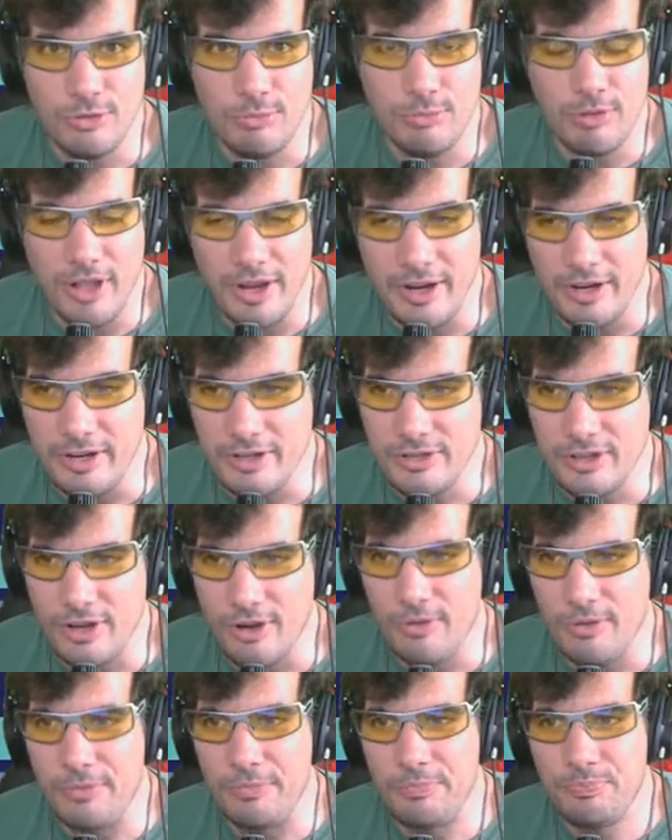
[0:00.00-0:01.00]
player,
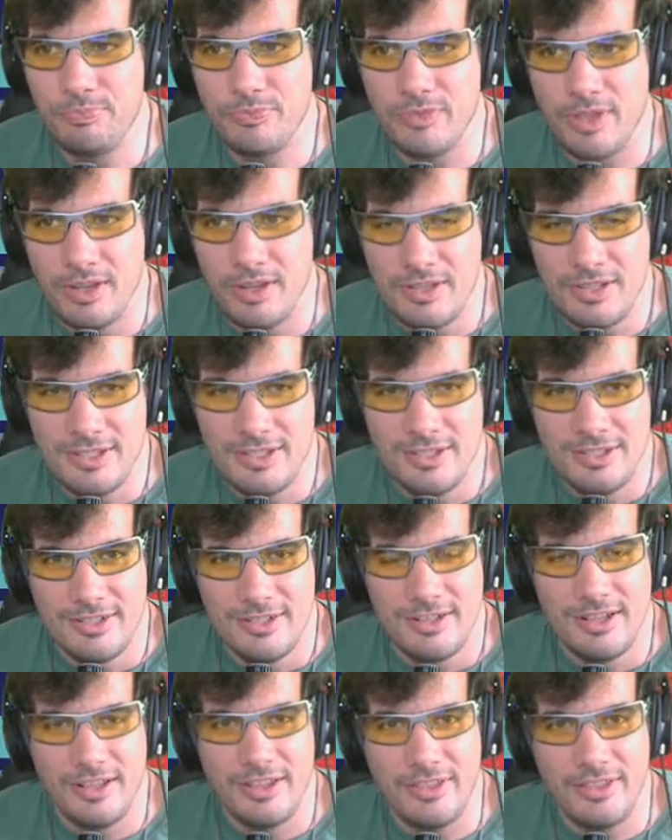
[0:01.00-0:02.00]
so
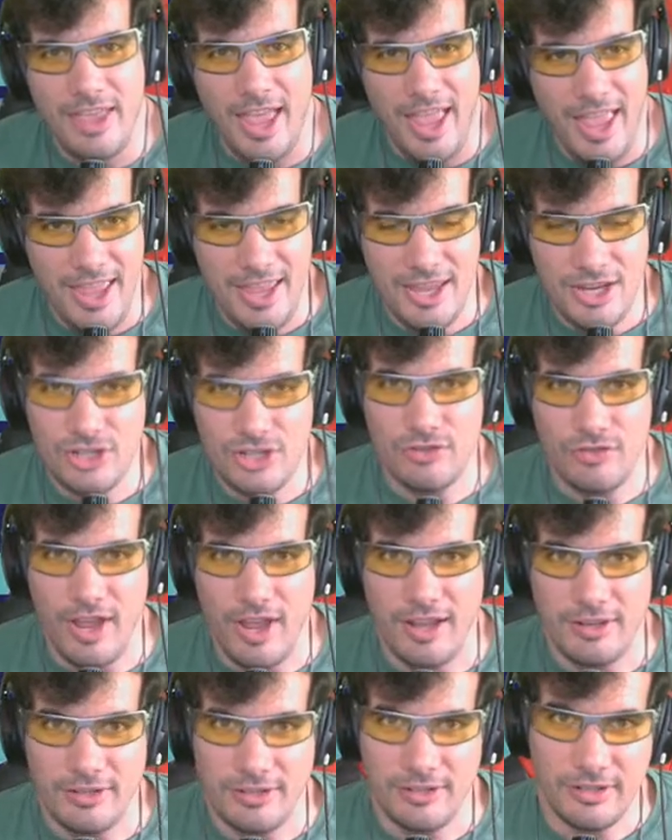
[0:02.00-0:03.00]
the age
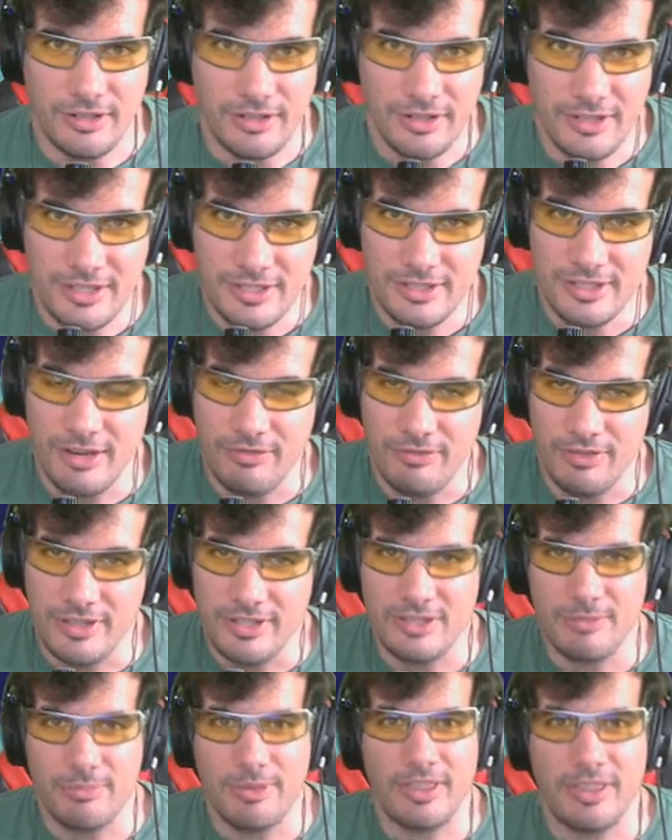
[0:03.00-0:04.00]
factor is definitely
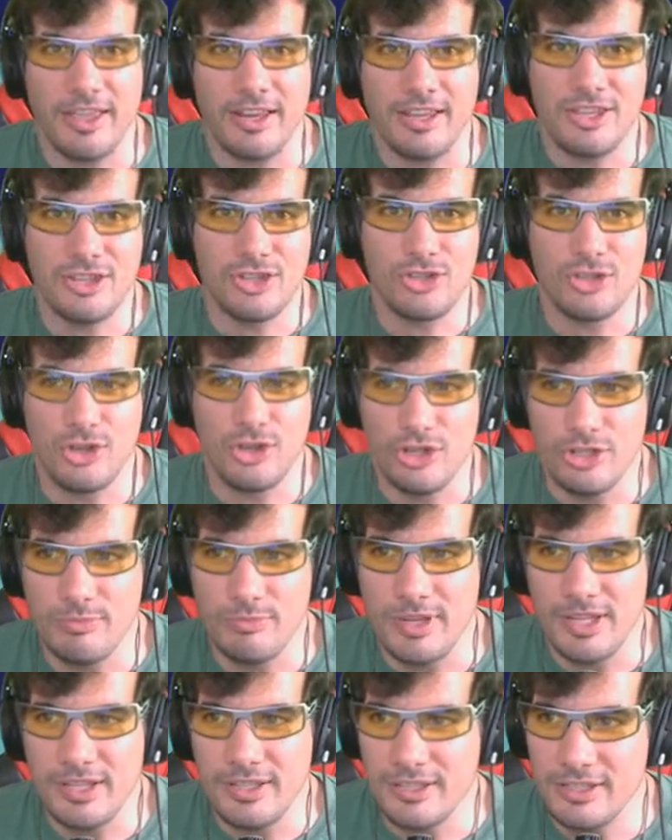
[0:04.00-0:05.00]
something that concerns
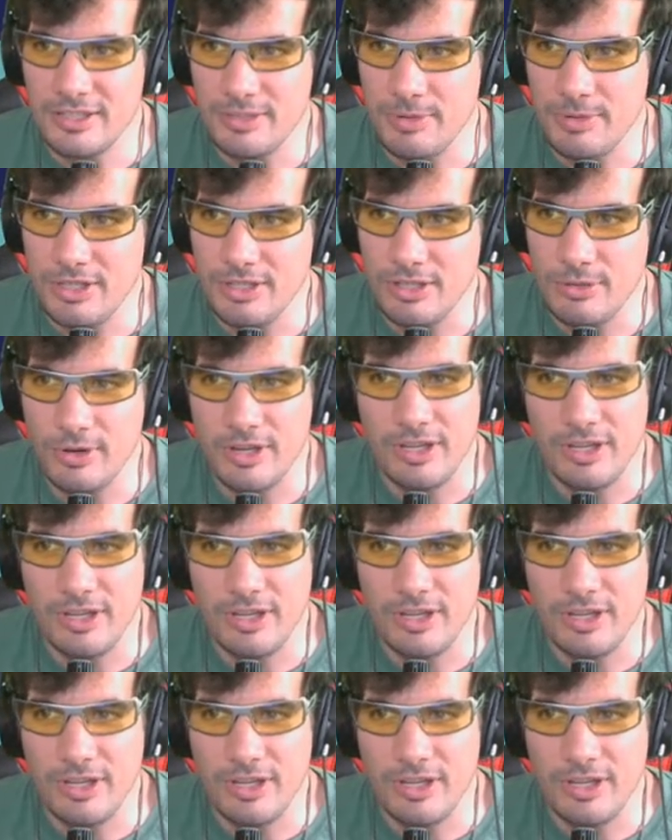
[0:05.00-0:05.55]
me, especially when it